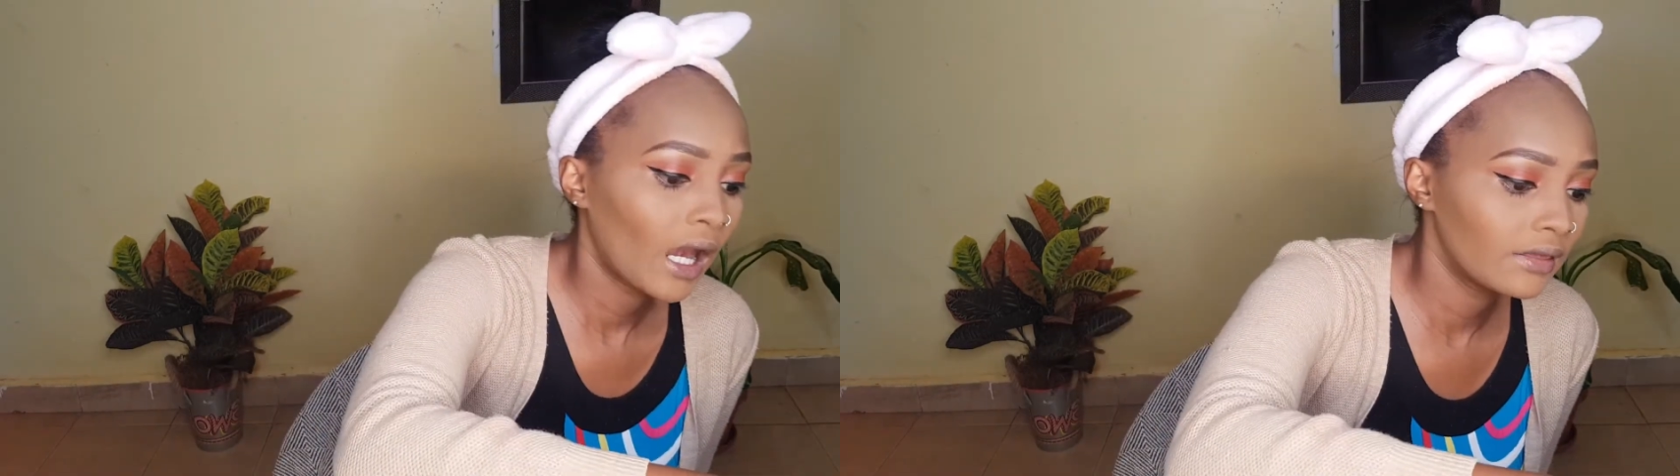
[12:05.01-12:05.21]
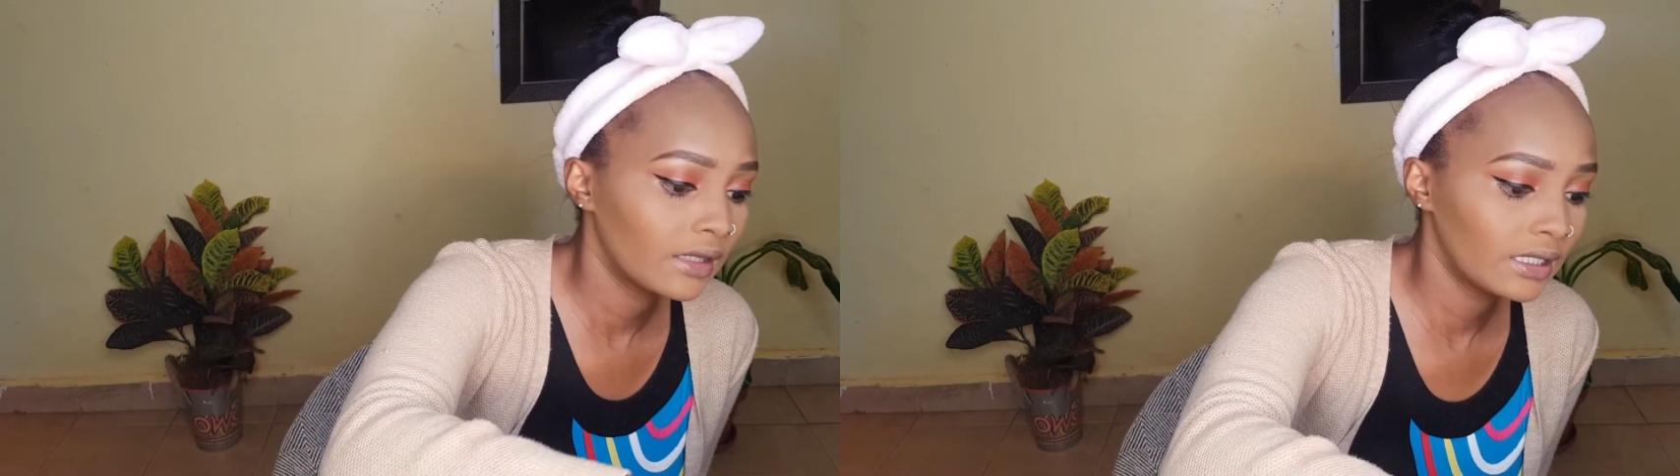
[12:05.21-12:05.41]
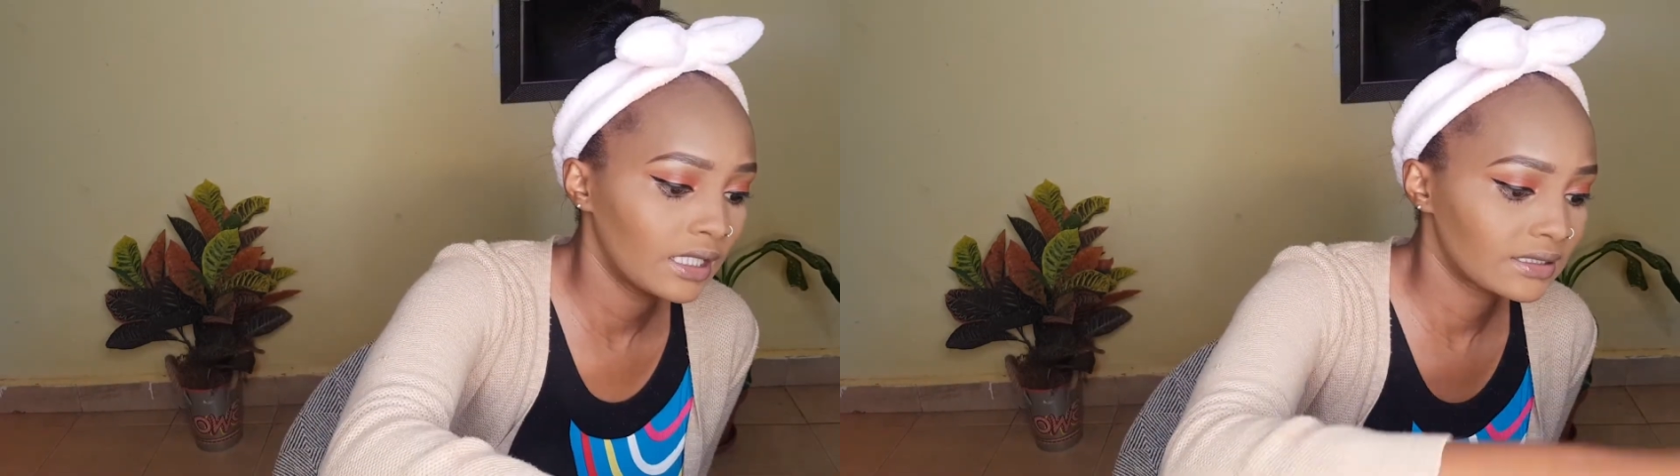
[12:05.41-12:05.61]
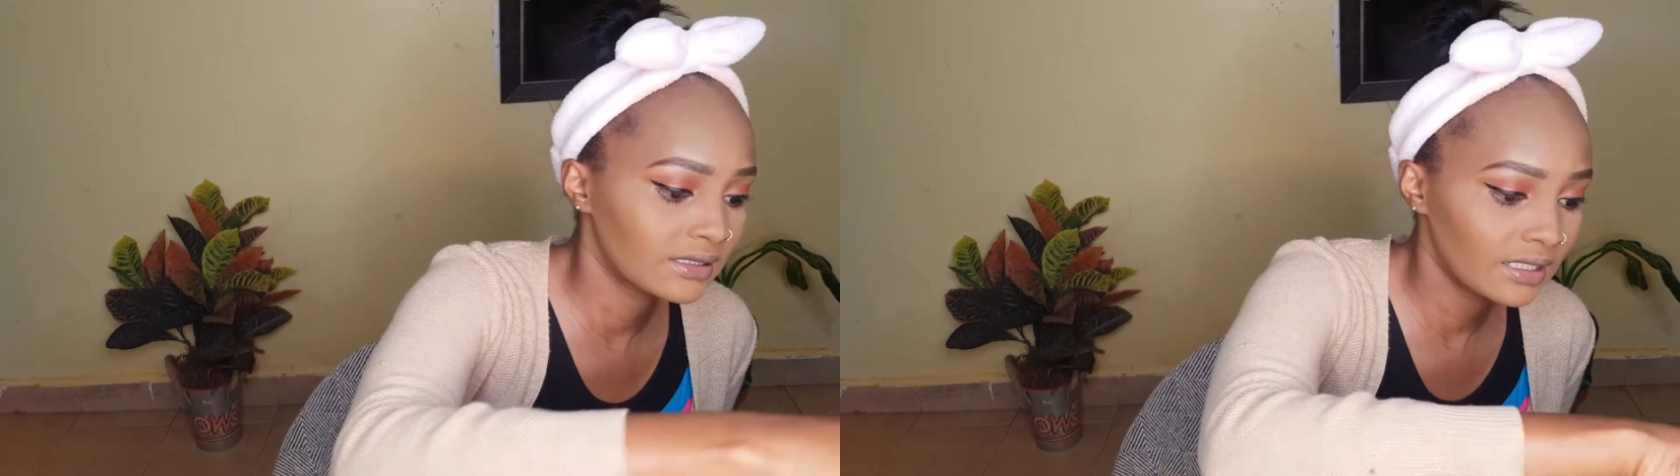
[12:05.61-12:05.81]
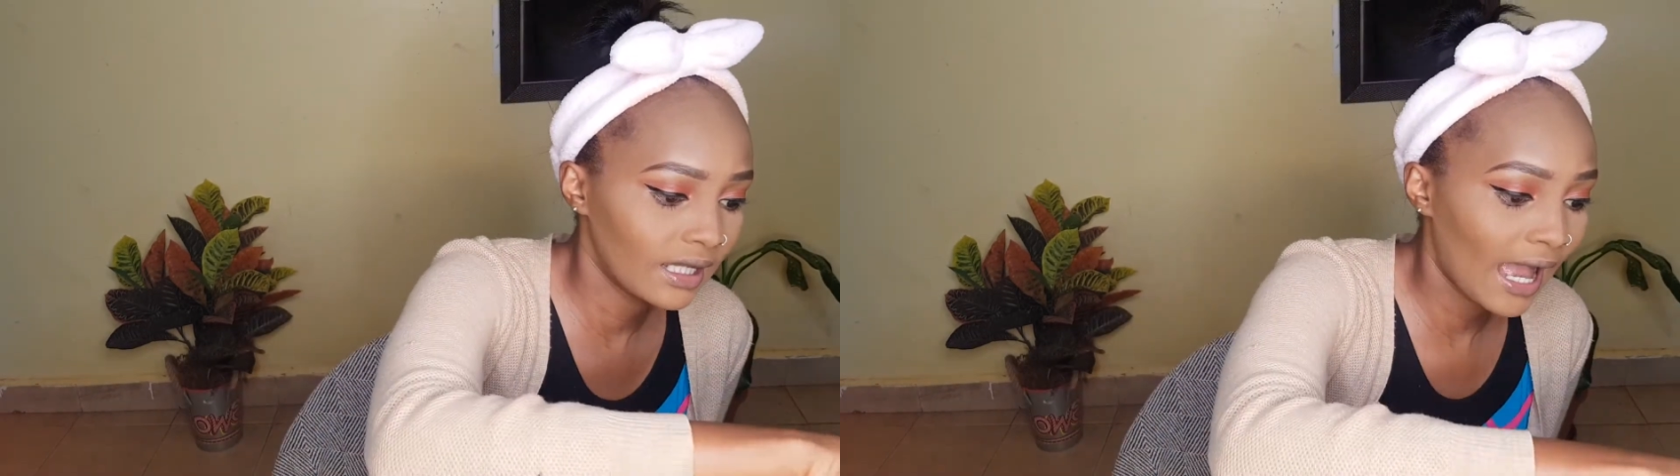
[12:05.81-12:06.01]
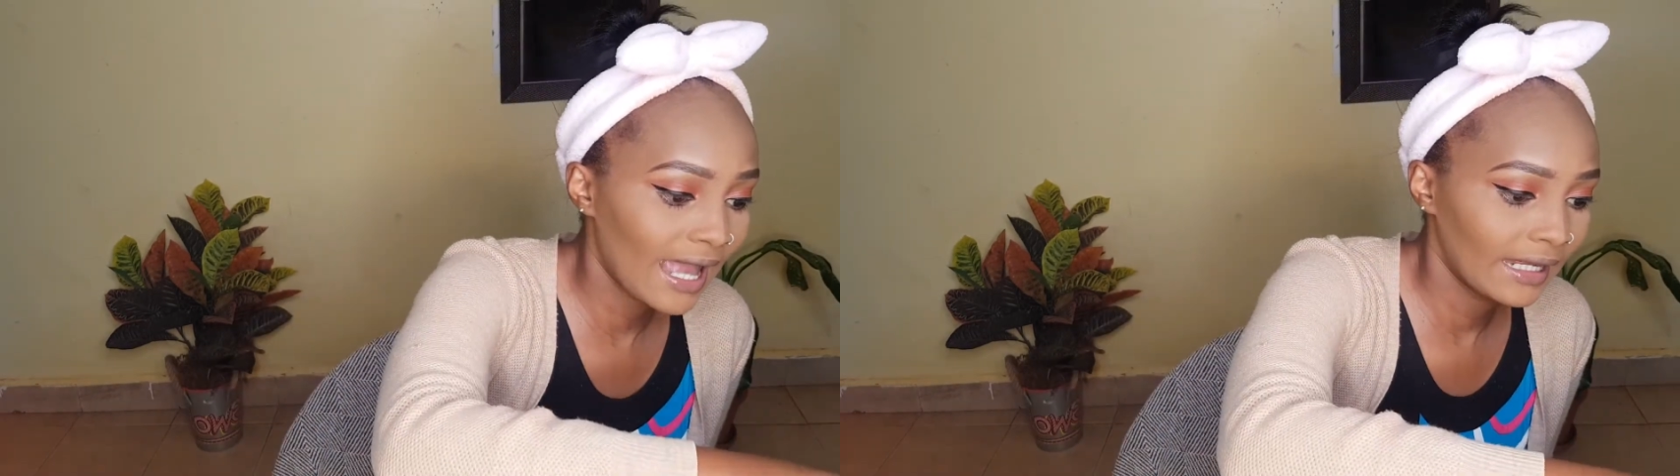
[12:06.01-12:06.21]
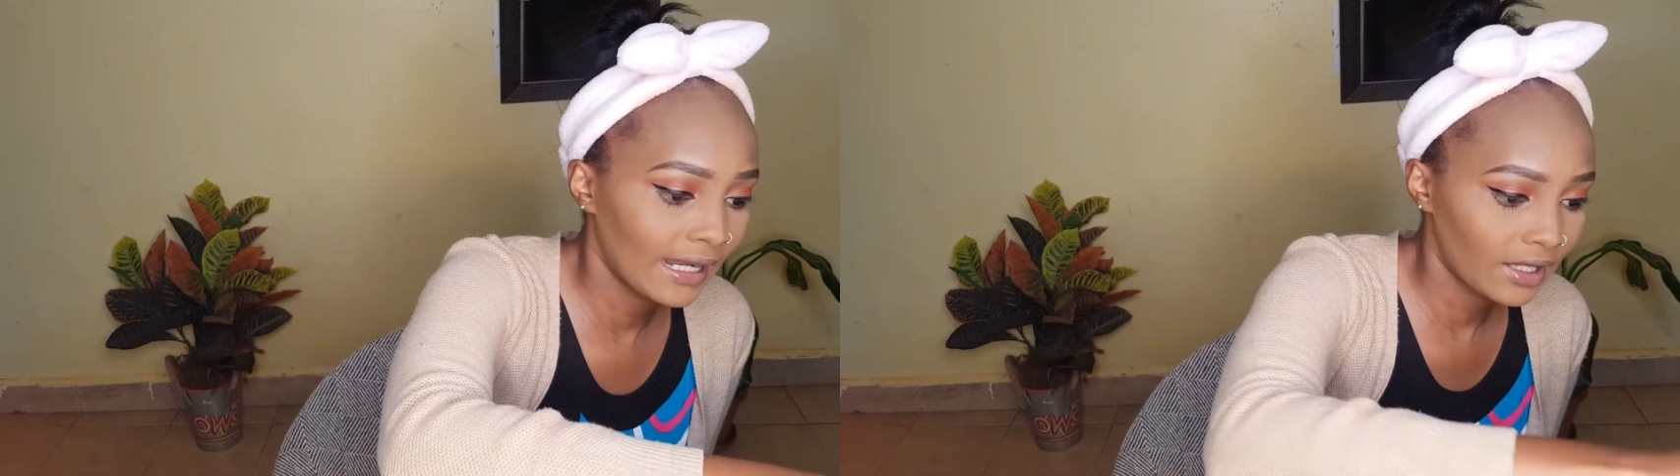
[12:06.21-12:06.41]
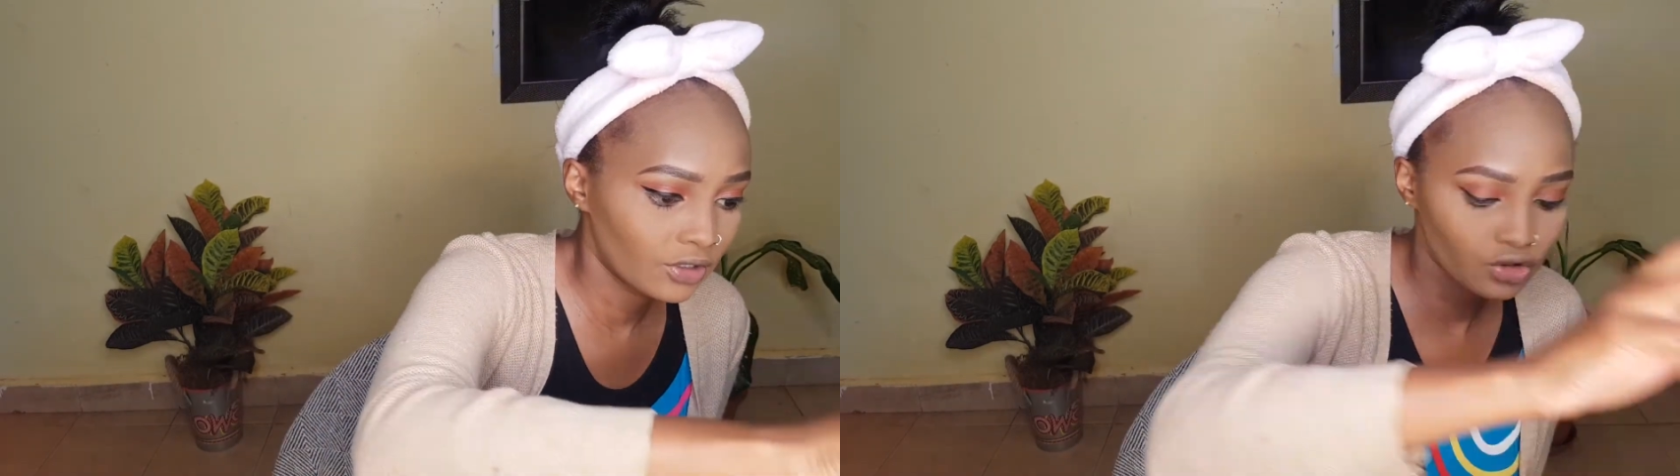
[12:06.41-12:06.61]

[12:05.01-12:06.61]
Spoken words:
the next thing I like